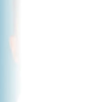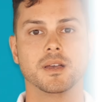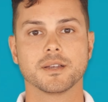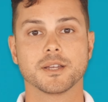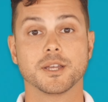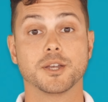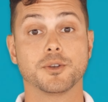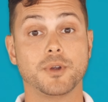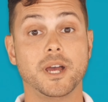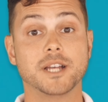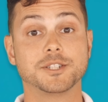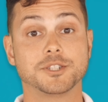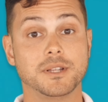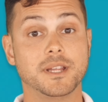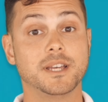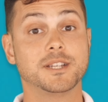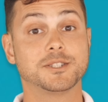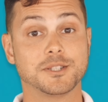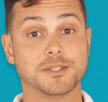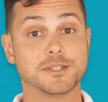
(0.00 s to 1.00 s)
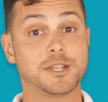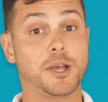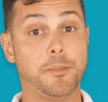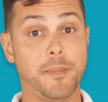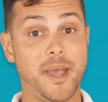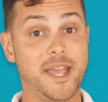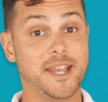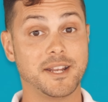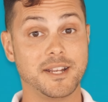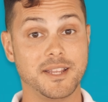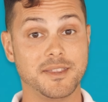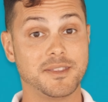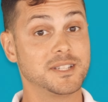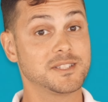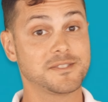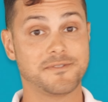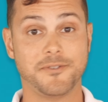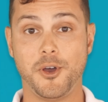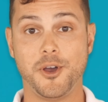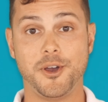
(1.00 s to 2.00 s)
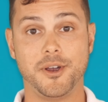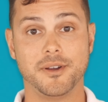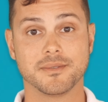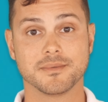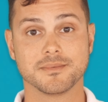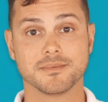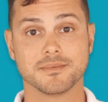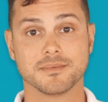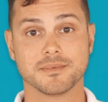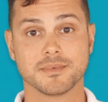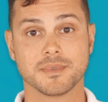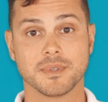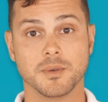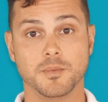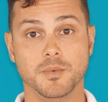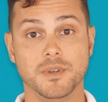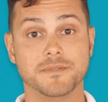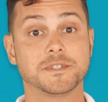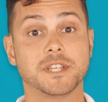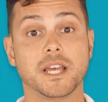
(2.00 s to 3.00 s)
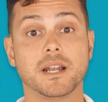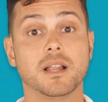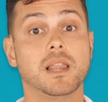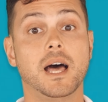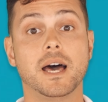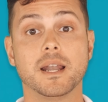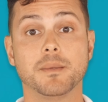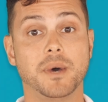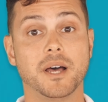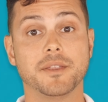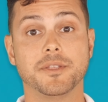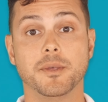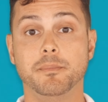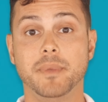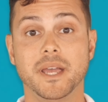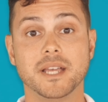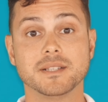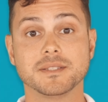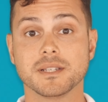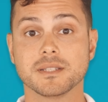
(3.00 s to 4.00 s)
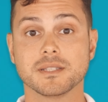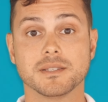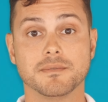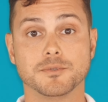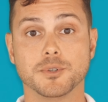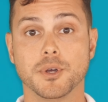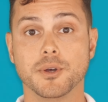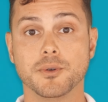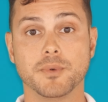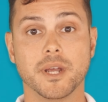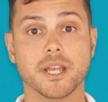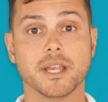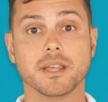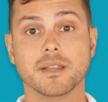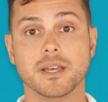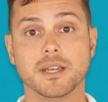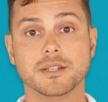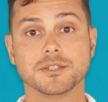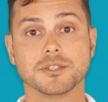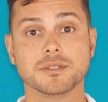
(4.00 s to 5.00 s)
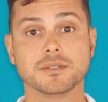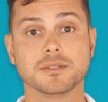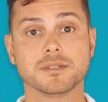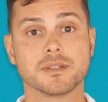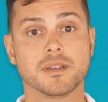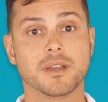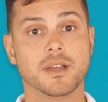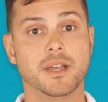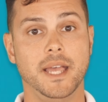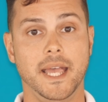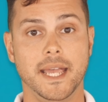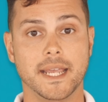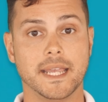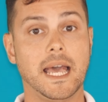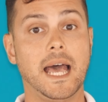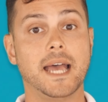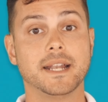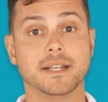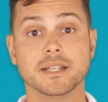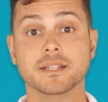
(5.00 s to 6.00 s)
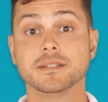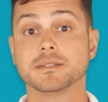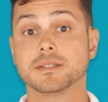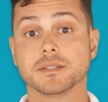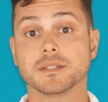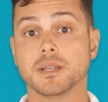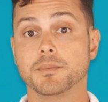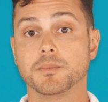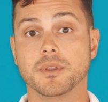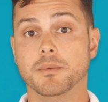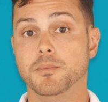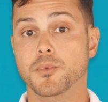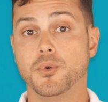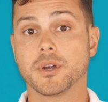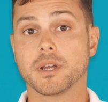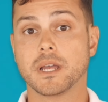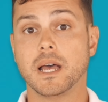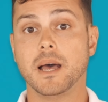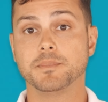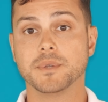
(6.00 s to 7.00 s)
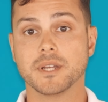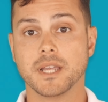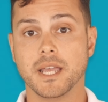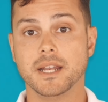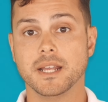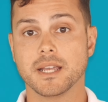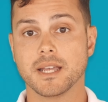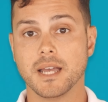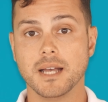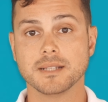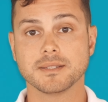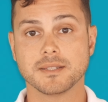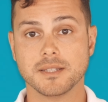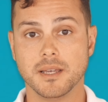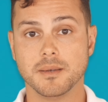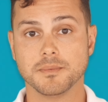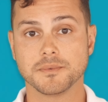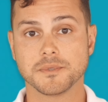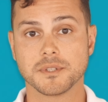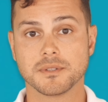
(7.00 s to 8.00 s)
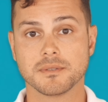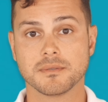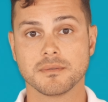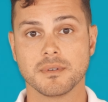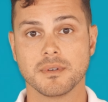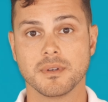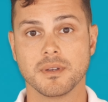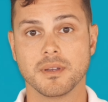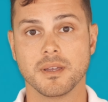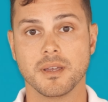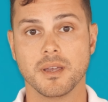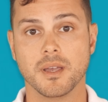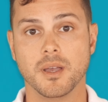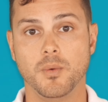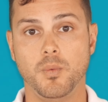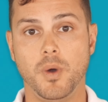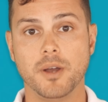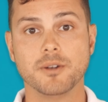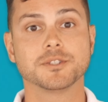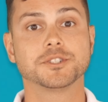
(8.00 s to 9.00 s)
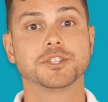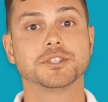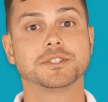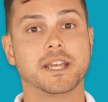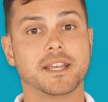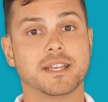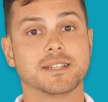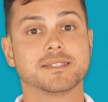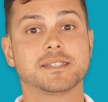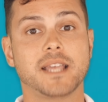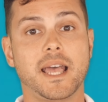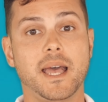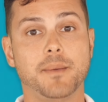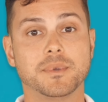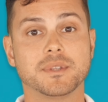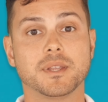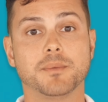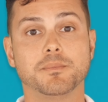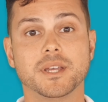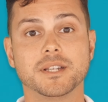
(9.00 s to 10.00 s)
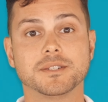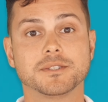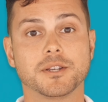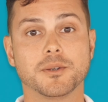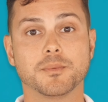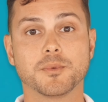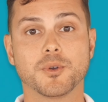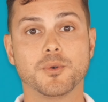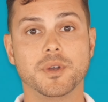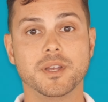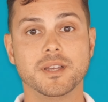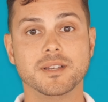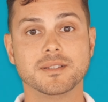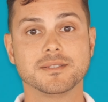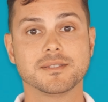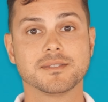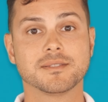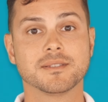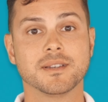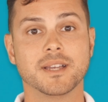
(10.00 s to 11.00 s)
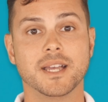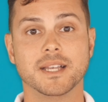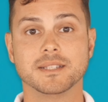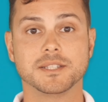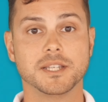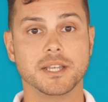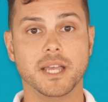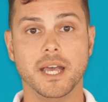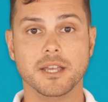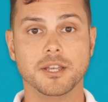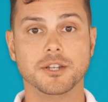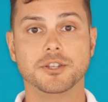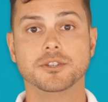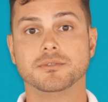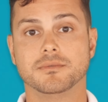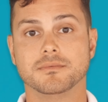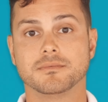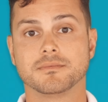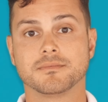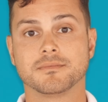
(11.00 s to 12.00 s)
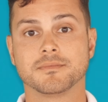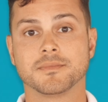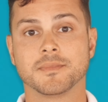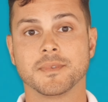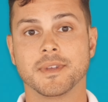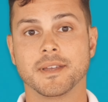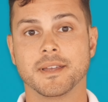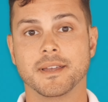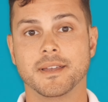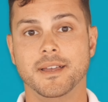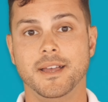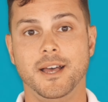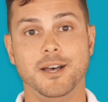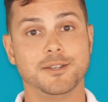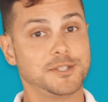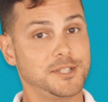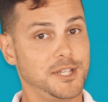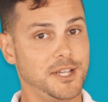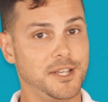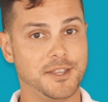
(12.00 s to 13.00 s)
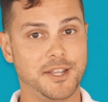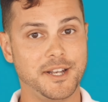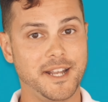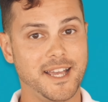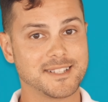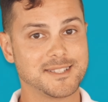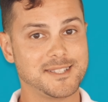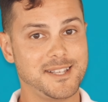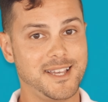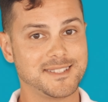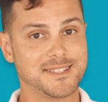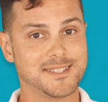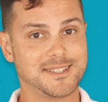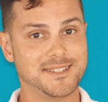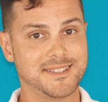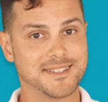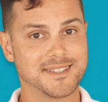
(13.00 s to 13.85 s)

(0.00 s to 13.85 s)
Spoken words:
Congratulations on making it this far. We've said a lot about the basics of drone regulations and gotten into some of the more complicated concepts. Why don't you take a stab at the midterm quiz and see how you do? I'll see you in the next lesson.